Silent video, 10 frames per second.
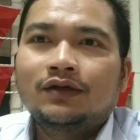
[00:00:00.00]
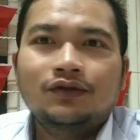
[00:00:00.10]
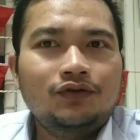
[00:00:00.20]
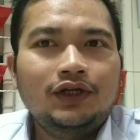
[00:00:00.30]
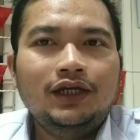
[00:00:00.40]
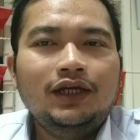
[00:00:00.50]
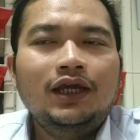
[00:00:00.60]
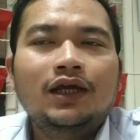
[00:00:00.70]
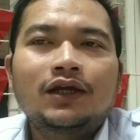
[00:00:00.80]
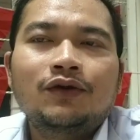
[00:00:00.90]
Today
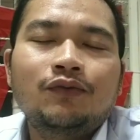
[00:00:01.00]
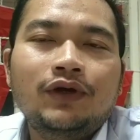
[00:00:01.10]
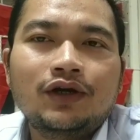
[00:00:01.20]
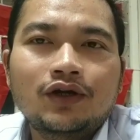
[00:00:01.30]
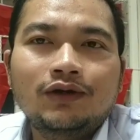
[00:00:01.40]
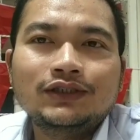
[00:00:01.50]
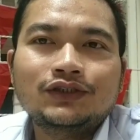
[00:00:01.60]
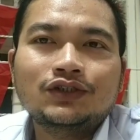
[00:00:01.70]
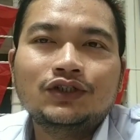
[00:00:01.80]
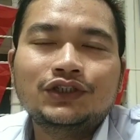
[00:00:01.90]
we are going
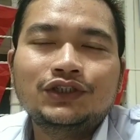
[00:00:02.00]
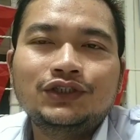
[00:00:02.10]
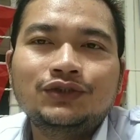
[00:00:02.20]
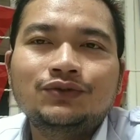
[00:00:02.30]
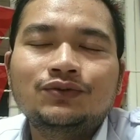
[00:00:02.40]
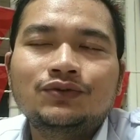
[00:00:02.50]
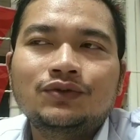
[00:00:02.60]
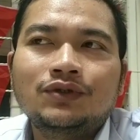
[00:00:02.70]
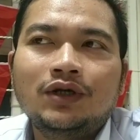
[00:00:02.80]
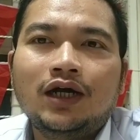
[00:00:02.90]
to continue
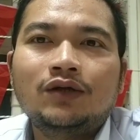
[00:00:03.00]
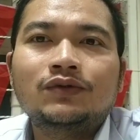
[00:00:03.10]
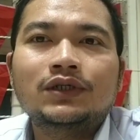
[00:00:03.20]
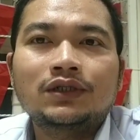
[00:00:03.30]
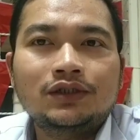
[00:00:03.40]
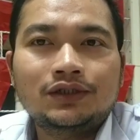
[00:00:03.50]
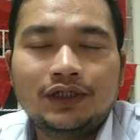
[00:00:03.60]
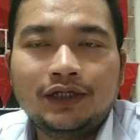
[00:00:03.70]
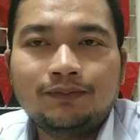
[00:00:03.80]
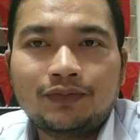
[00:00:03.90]
our
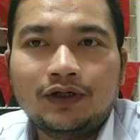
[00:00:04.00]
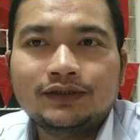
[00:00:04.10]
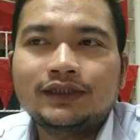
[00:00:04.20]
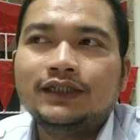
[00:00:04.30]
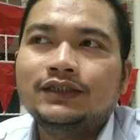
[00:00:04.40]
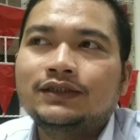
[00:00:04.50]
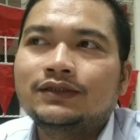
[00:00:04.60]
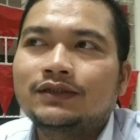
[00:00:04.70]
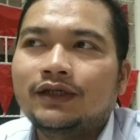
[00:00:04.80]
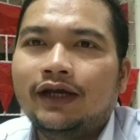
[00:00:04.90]
learning
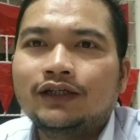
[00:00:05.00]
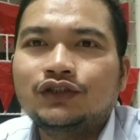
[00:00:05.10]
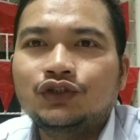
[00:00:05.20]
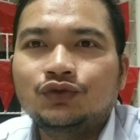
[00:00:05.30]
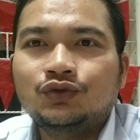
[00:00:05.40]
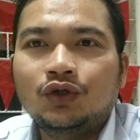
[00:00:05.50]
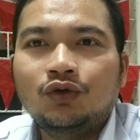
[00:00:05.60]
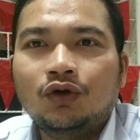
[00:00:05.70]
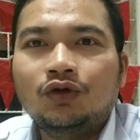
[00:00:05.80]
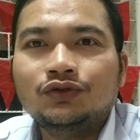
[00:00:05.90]
process. As you
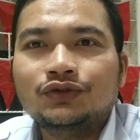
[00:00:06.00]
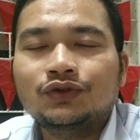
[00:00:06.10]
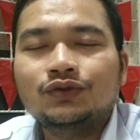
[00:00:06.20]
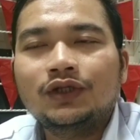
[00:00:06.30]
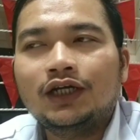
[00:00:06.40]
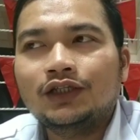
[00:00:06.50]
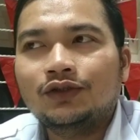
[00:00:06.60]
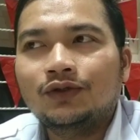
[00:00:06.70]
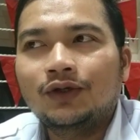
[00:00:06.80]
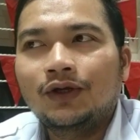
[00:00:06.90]
know also that
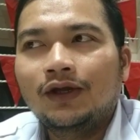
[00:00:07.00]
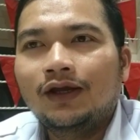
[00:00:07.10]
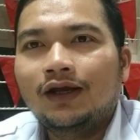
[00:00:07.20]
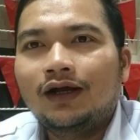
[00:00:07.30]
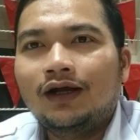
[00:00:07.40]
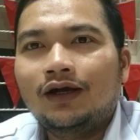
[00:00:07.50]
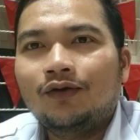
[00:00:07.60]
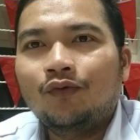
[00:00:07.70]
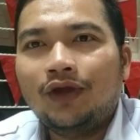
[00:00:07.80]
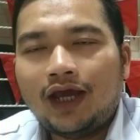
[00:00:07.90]

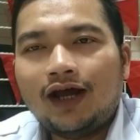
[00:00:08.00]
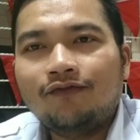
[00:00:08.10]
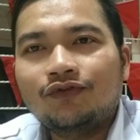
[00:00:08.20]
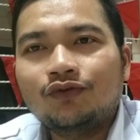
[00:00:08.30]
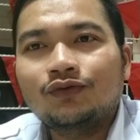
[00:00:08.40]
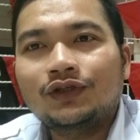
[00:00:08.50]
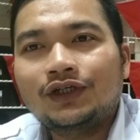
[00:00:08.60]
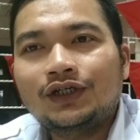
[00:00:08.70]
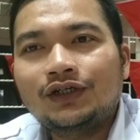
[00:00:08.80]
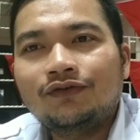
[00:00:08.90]
we have to
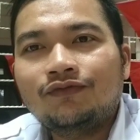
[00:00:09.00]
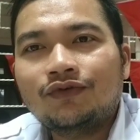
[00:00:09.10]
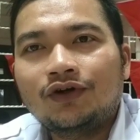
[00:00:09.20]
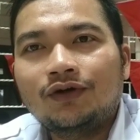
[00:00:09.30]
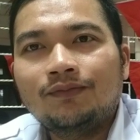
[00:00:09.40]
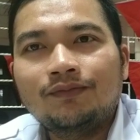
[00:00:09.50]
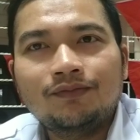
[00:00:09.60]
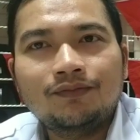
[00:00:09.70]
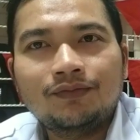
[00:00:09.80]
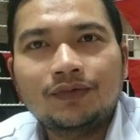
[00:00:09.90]
learn from